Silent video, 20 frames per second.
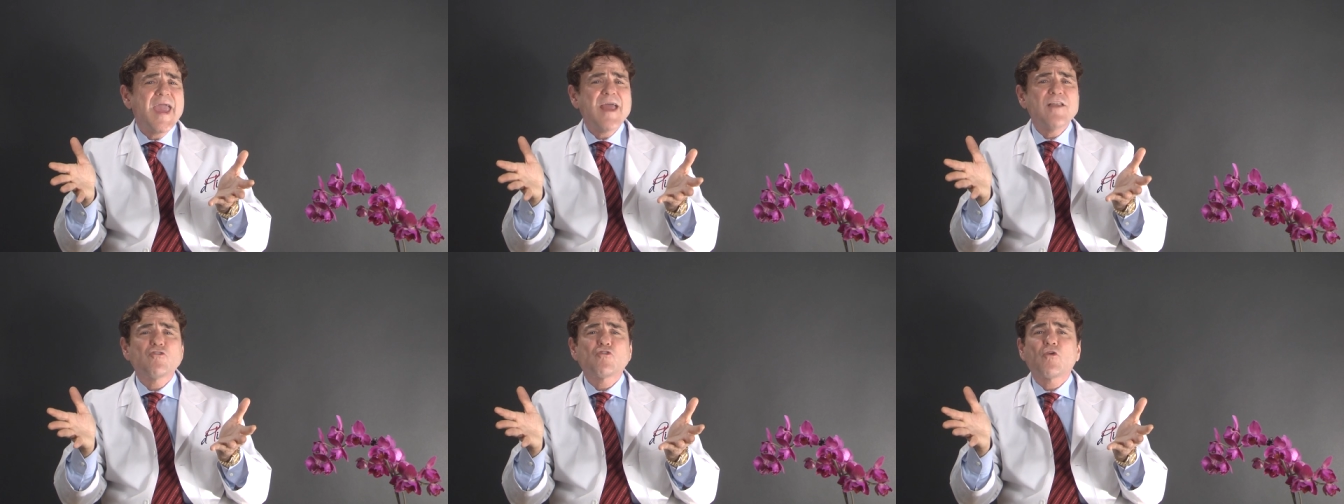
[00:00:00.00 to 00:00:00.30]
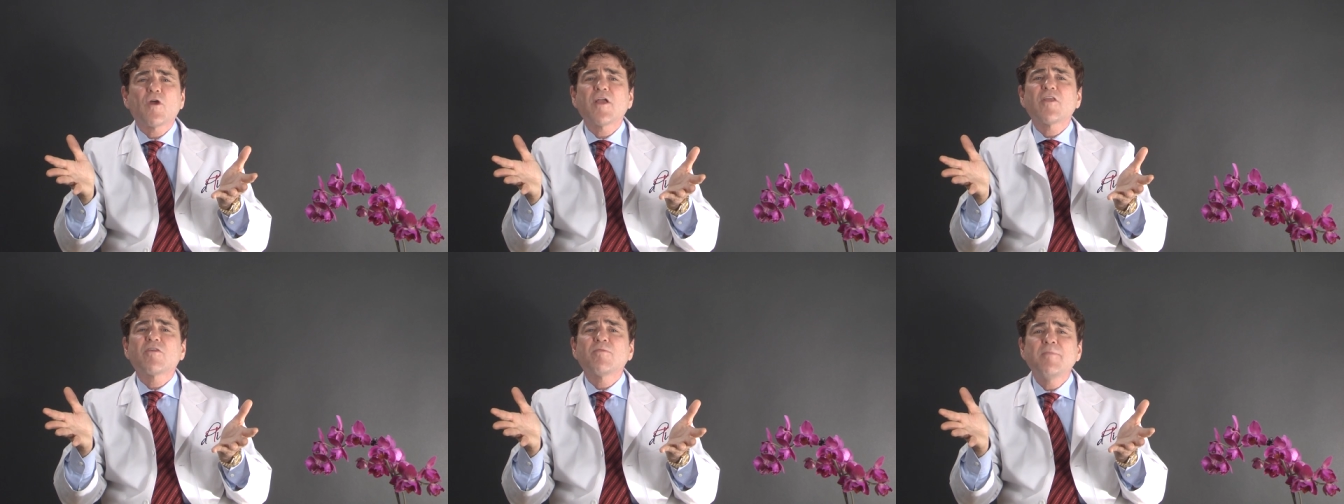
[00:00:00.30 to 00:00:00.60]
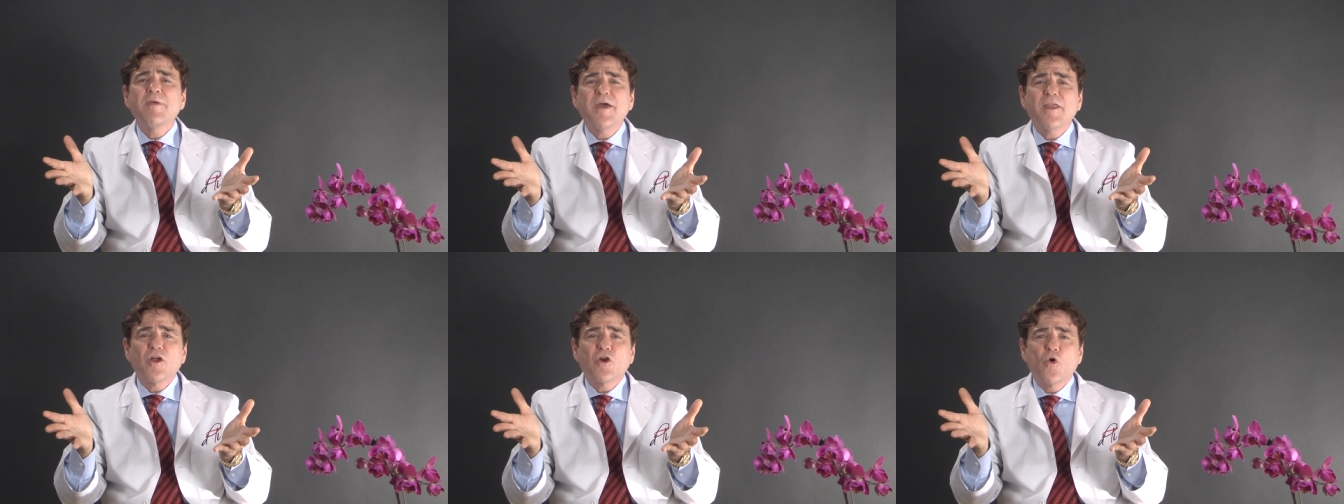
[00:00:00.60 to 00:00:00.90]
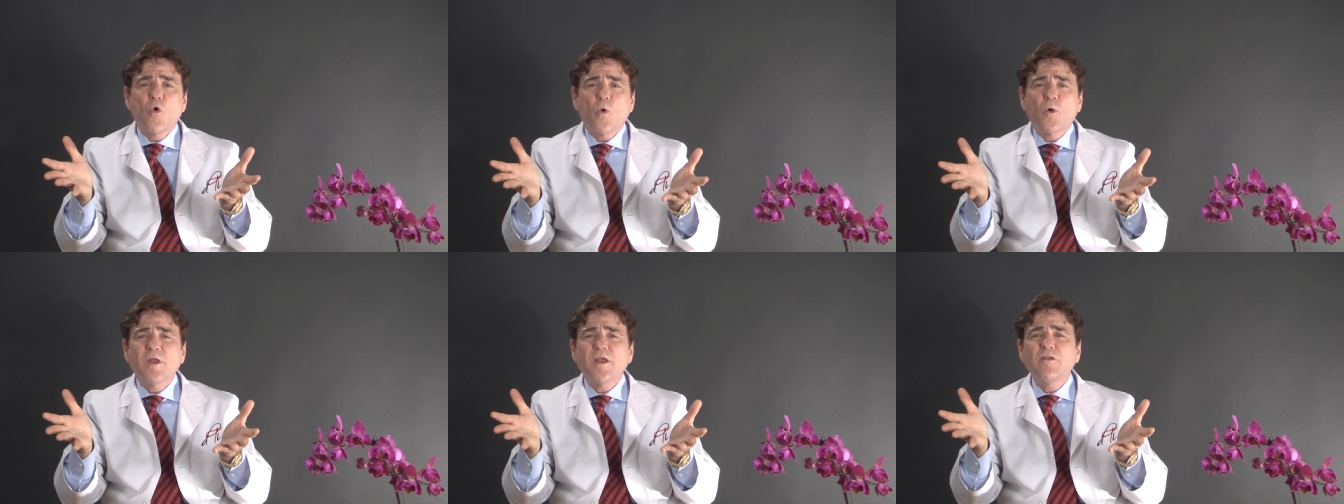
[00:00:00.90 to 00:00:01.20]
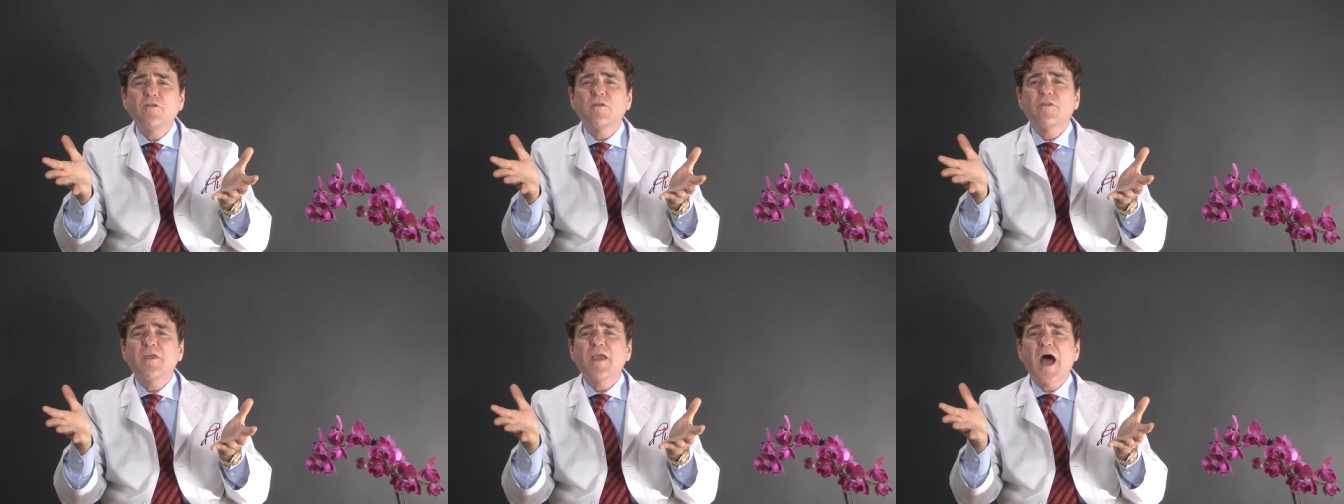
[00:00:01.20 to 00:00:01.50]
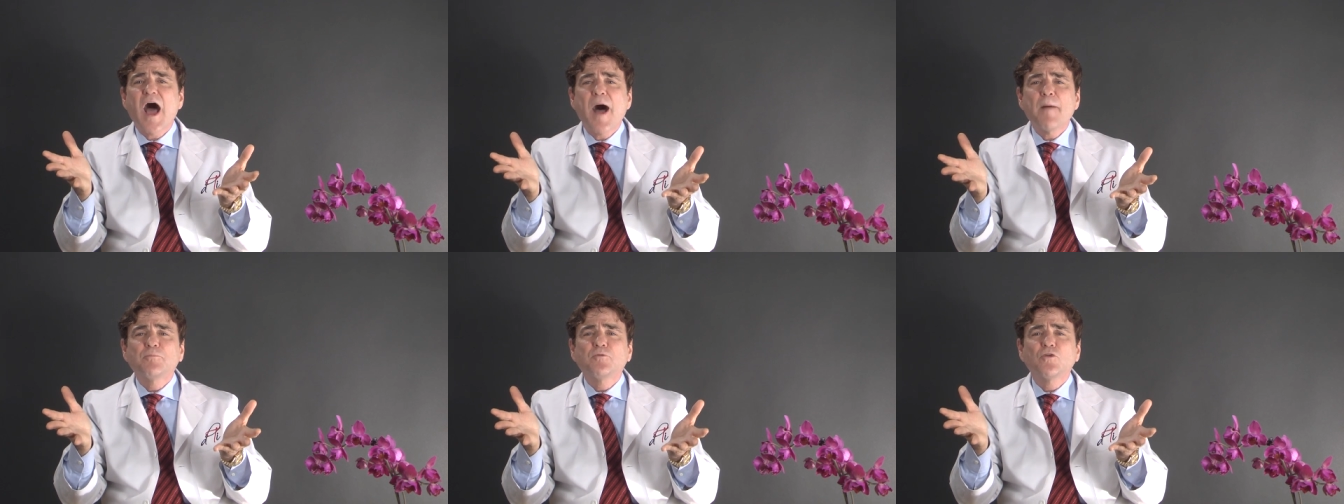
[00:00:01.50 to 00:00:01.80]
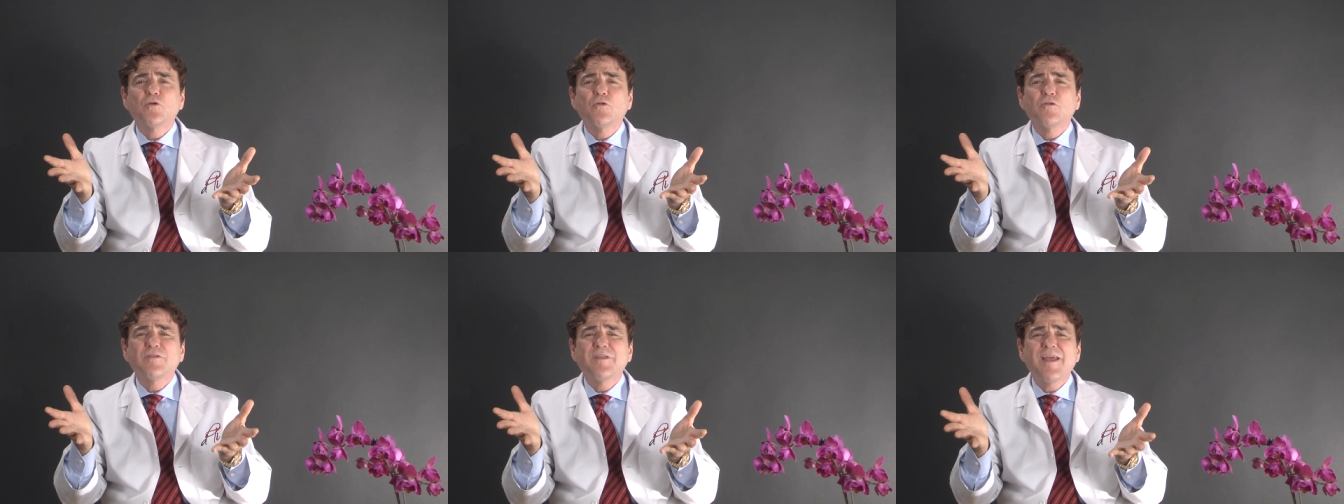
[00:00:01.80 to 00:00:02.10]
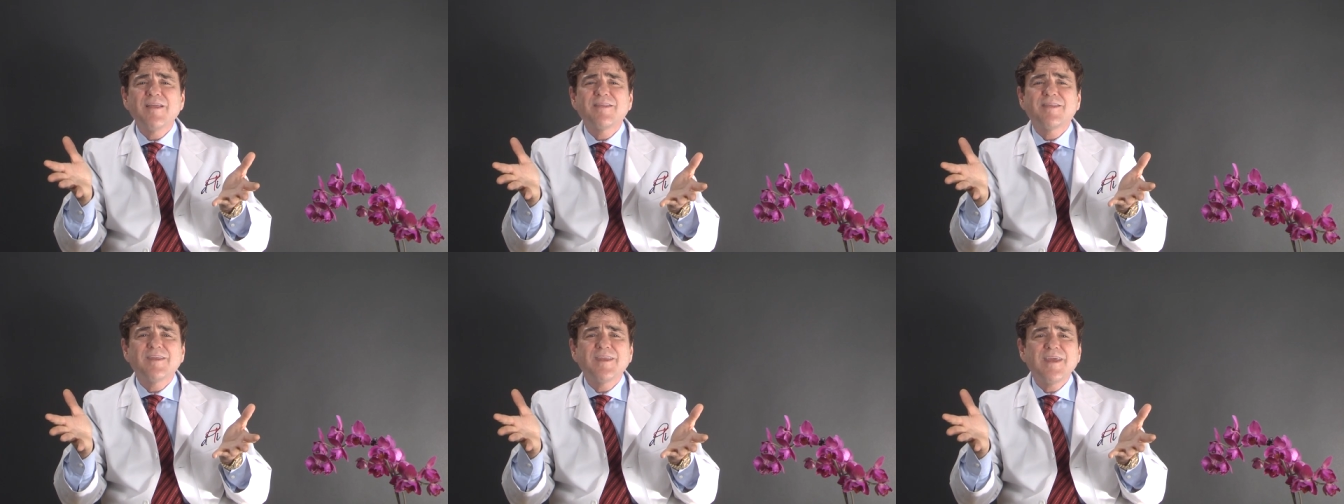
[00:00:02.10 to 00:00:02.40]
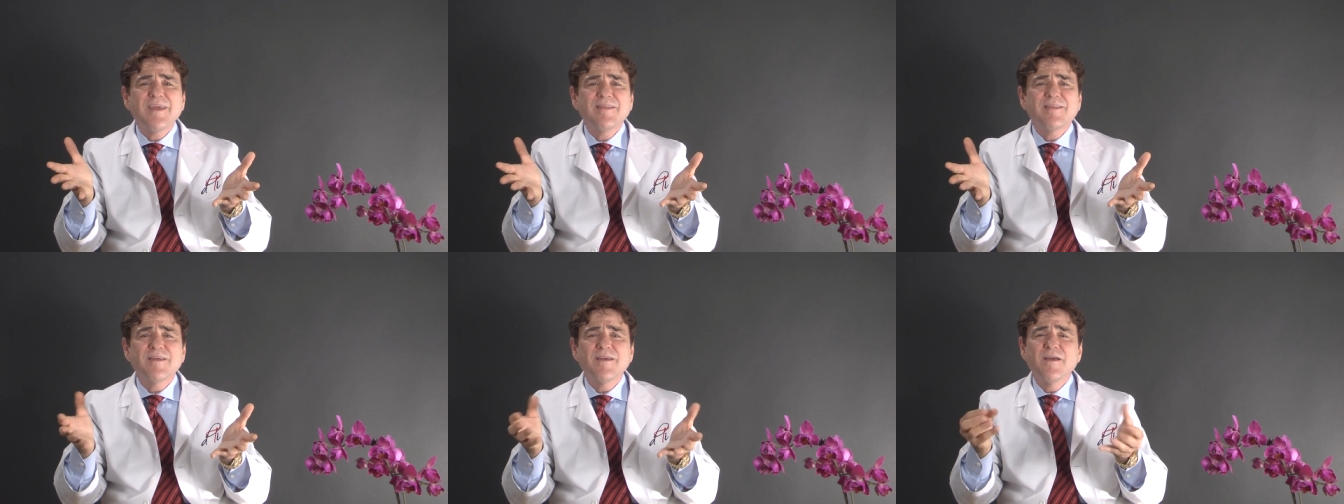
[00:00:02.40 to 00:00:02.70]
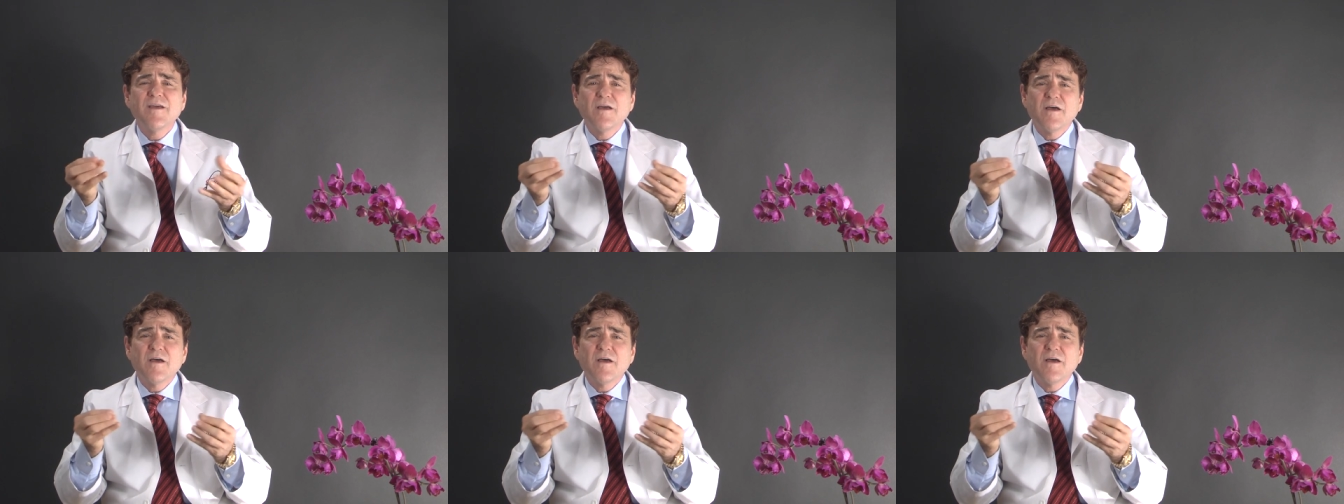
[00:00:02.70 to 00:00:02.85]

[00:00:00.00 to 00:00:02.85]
and transmit according to the optical densities